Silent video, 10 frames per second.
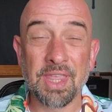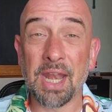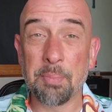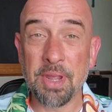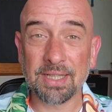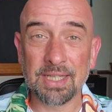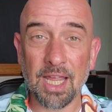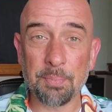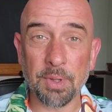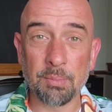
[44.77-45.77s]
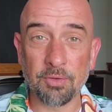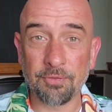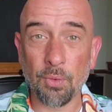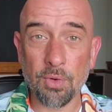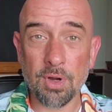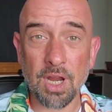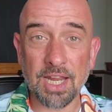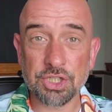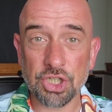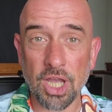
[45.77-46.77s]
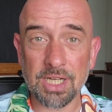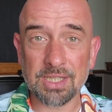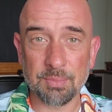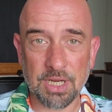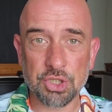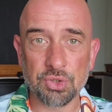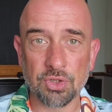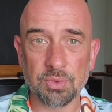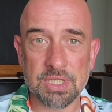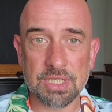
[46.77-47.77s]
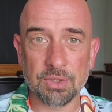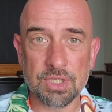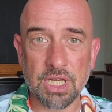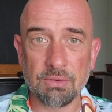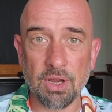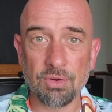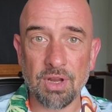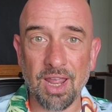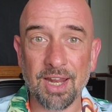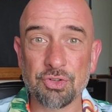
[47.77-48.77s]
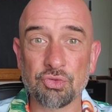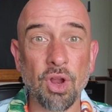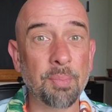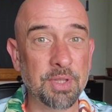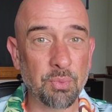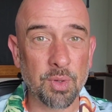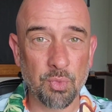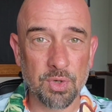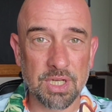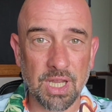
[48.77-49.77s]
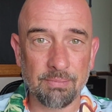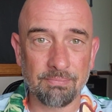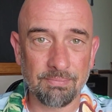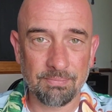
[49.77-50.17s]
Then I picked it up, and before I shot it to make sure it was still zeroed, I dropped it one more time.